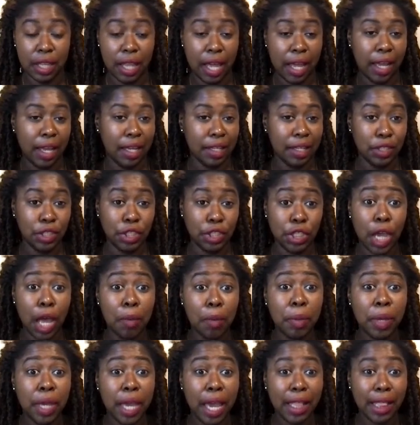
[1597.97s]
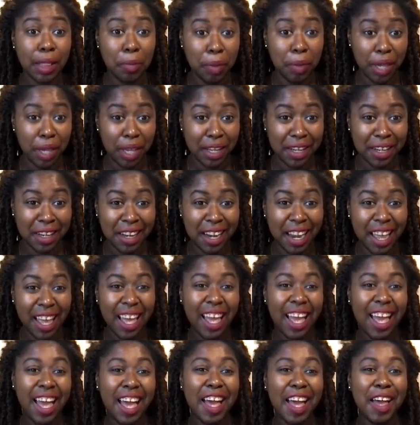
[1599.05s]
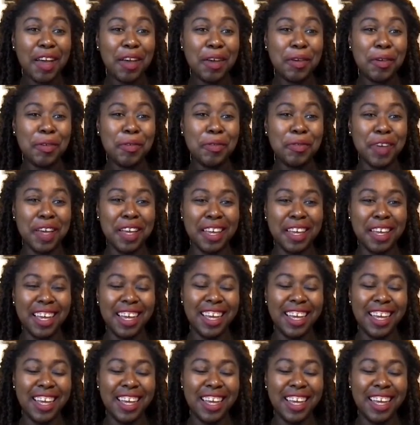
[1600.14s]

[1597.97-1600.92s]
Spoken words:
and like chomping at the bit of